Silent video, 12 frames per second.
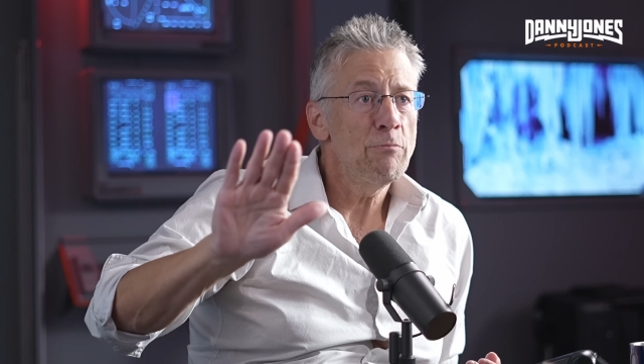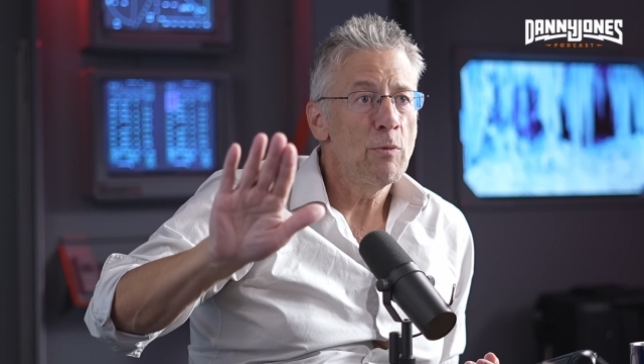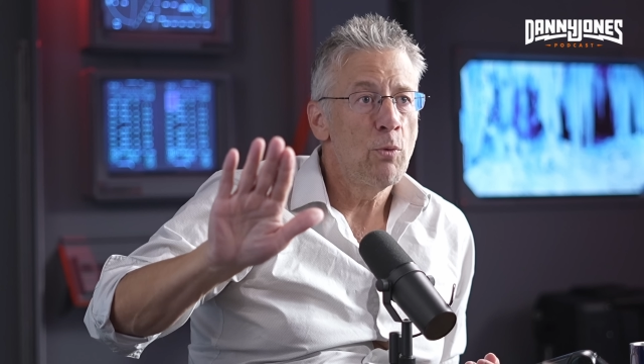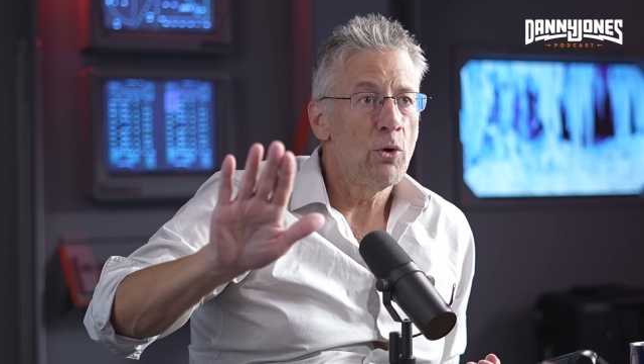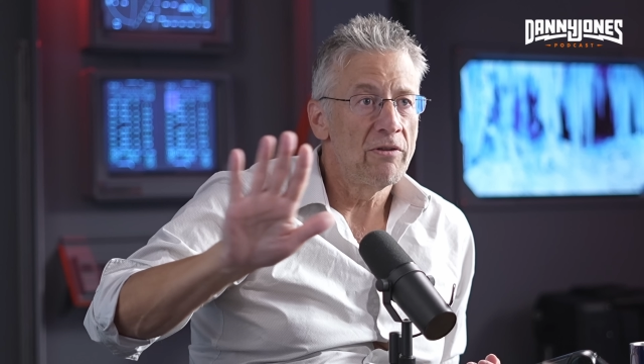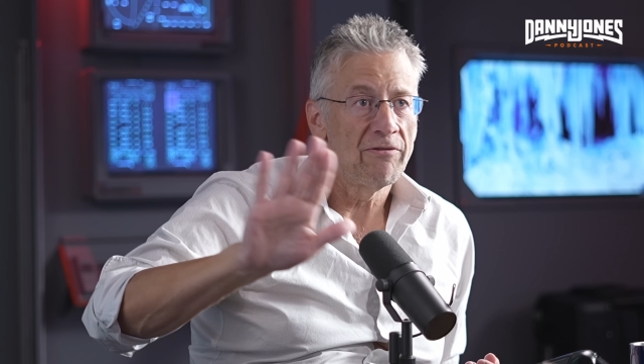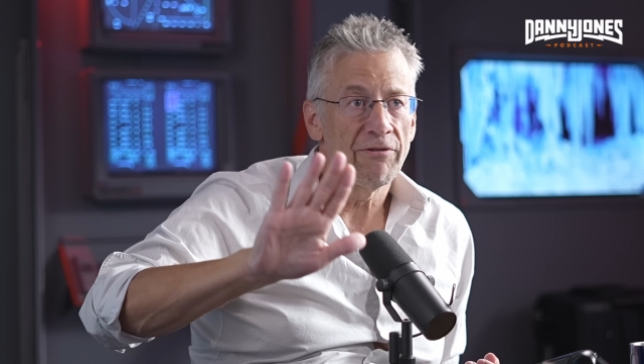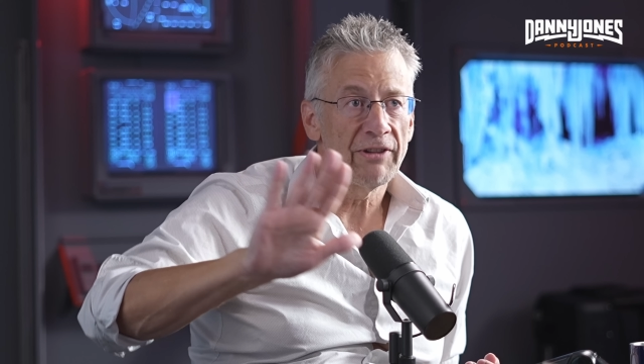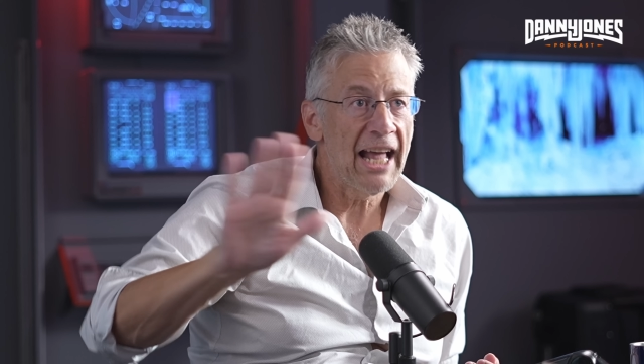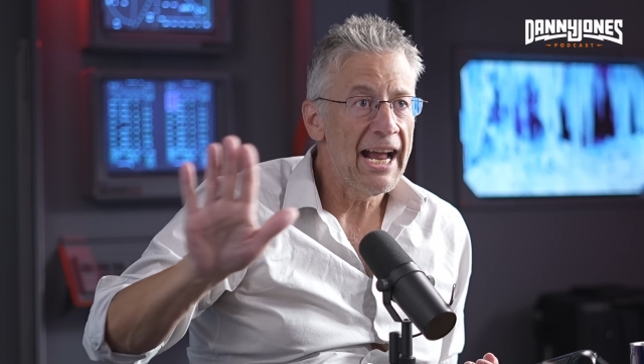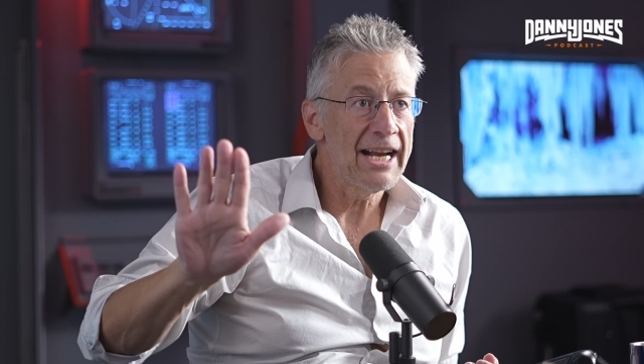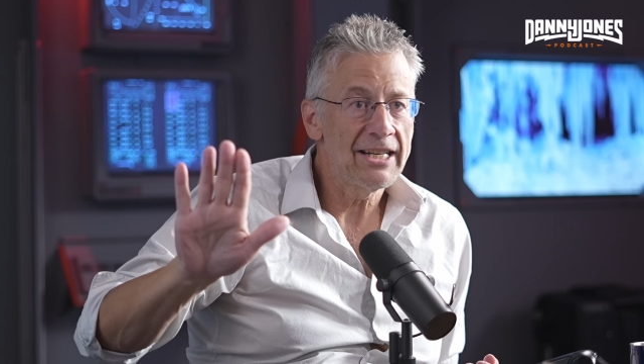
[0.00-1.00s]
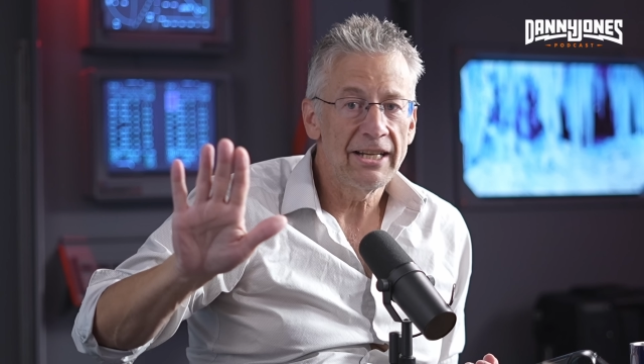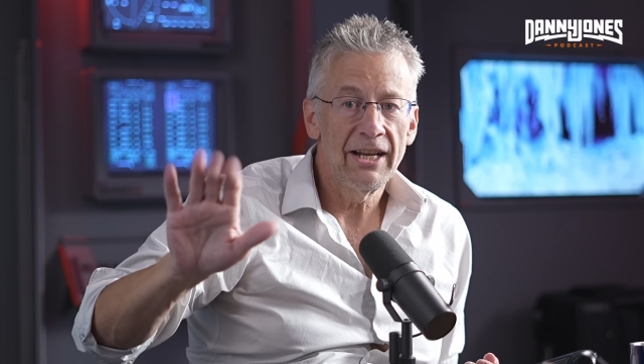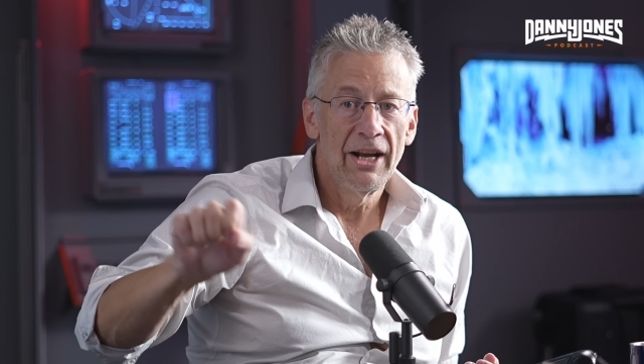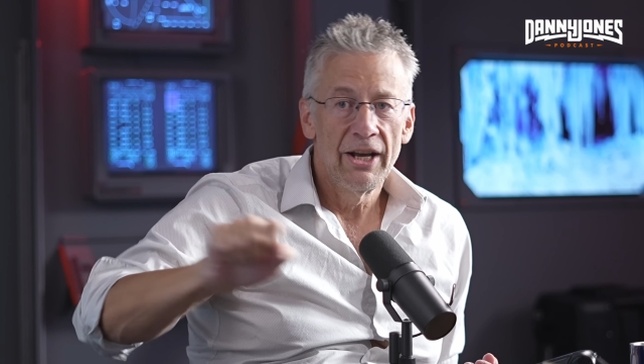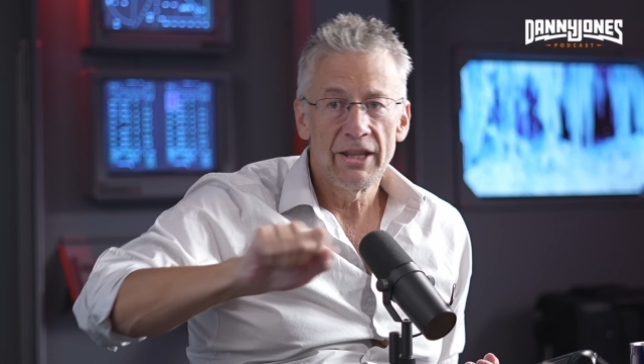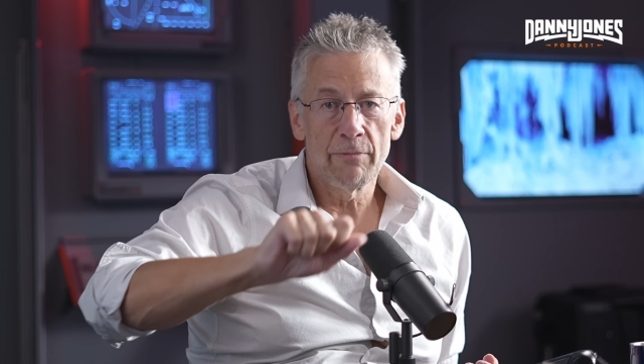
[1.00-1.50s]
report flagged it.
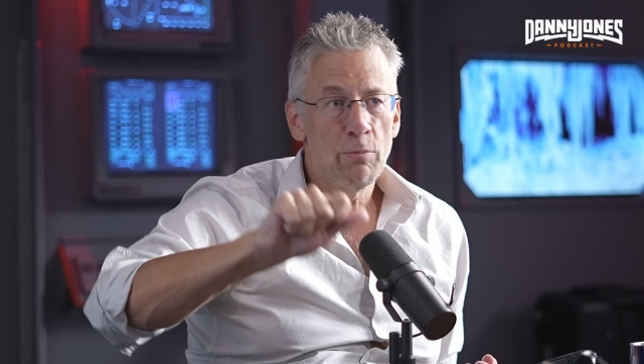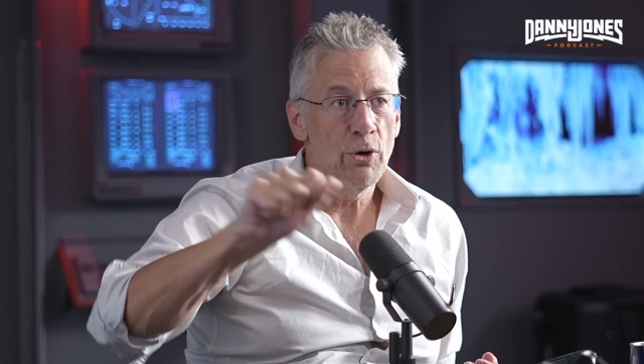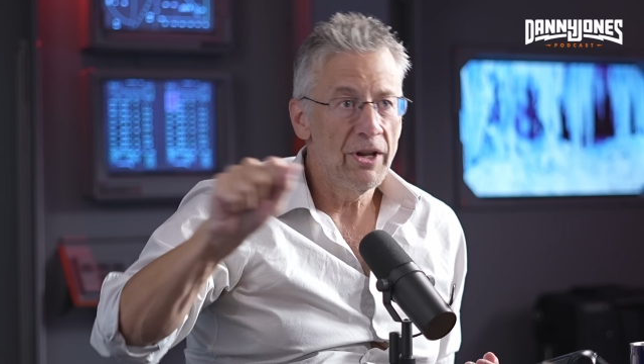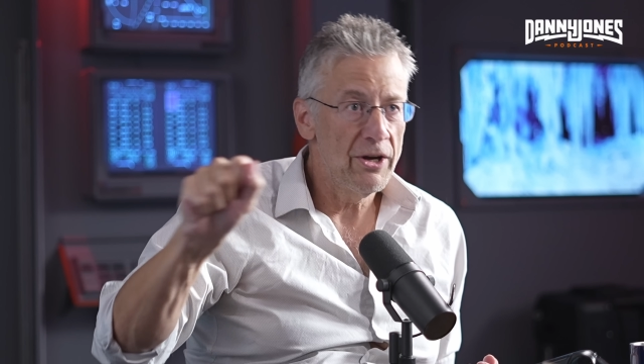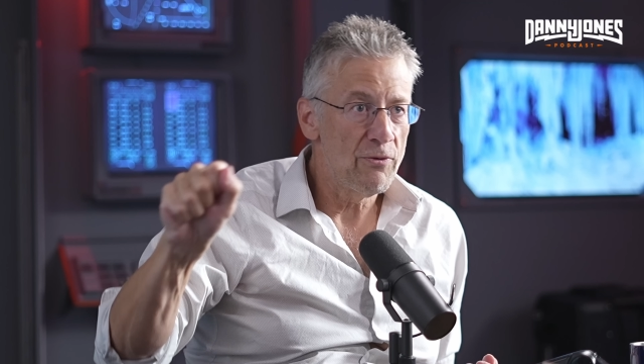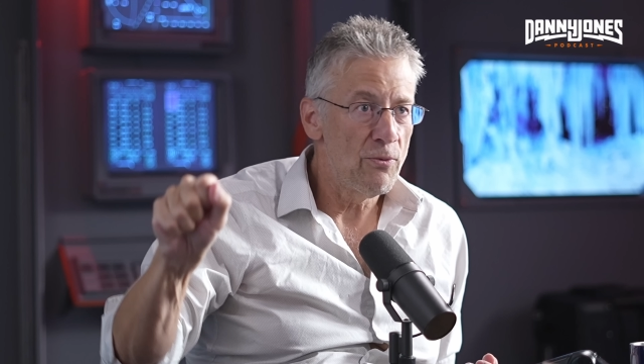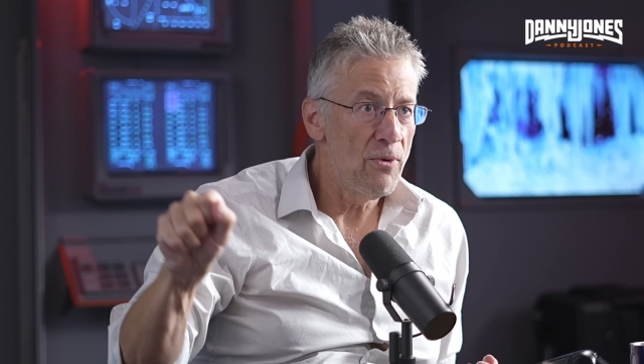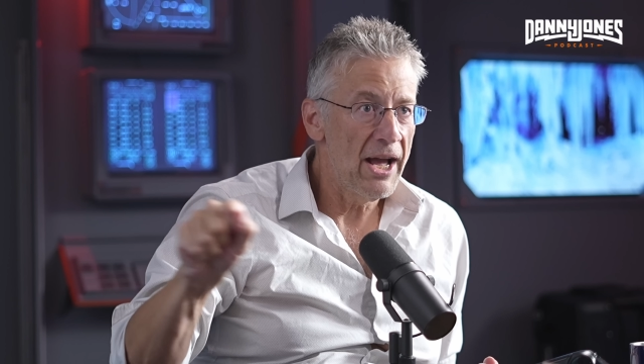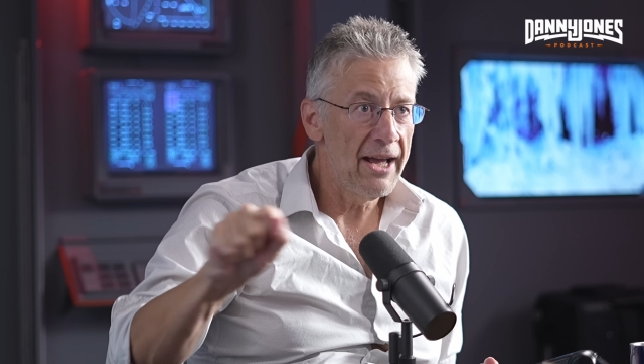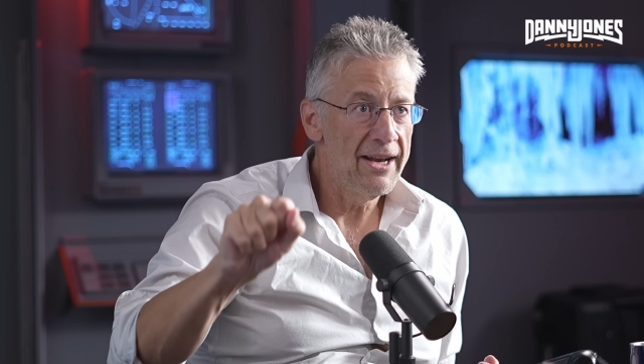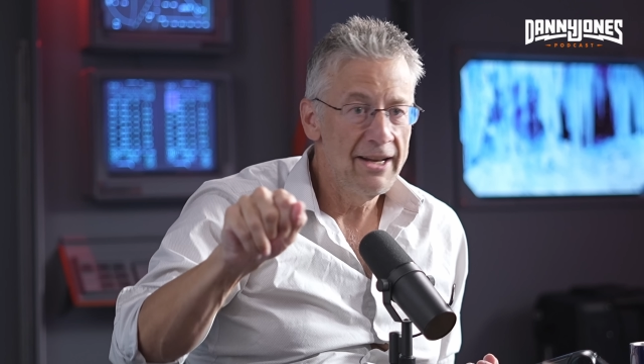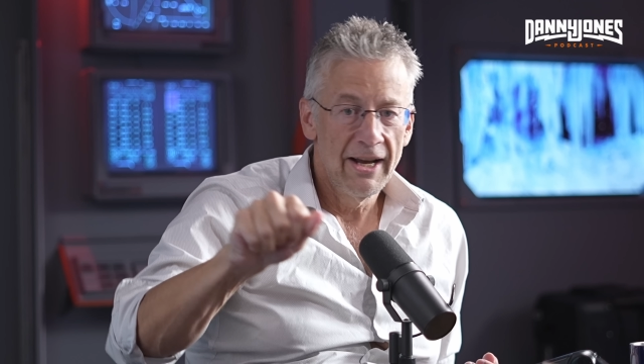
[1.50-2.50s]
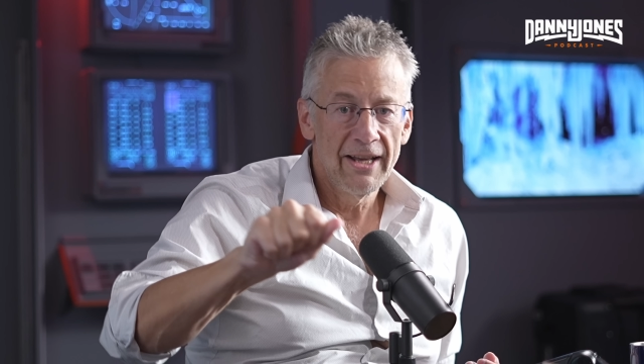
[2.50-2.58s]
They put it in red.